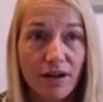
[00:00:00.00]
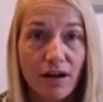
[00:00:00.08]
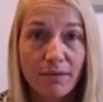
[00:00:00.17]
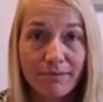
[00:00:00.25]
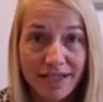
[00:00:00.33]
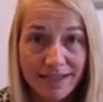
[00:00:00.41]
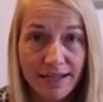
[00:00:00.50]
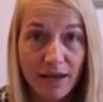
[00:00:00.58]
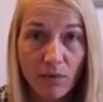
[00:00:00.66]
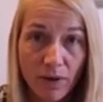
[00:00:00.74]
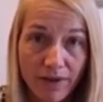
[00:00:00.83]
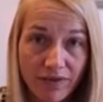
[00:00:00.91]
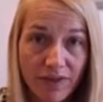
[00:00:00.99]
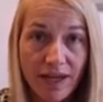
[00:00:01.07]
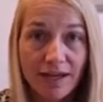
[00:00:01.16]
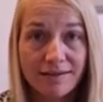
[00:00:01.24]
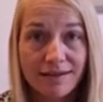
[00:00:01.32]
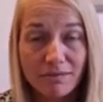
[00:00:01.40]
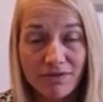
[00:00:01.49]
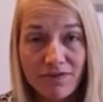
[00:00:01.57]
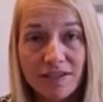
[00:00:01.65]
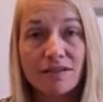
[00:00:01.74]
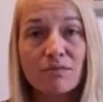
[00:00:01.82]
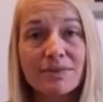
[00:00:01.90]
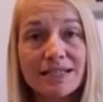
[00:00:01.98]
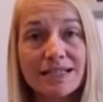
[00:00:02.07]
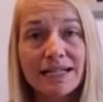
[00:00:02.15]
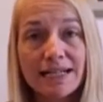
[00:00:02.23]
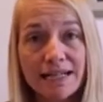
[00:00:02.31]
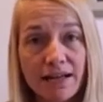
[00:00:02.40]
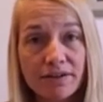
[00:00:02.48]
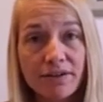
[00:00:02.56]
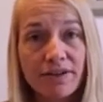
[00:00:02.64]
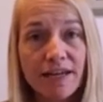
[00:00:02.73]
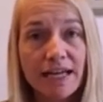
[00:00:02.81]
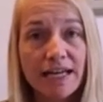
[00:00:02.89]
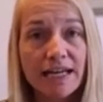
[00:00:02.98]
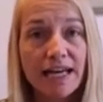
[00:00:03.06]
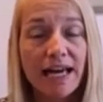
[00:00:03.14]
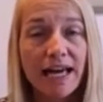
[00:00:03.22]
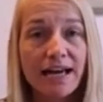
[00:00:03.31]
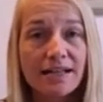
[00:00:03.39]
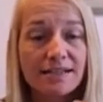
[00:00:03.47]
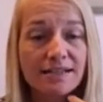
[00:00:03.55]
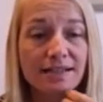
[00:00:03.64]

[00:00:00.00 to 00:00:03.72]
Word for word: are missing one thing, some of us are missing another thing, and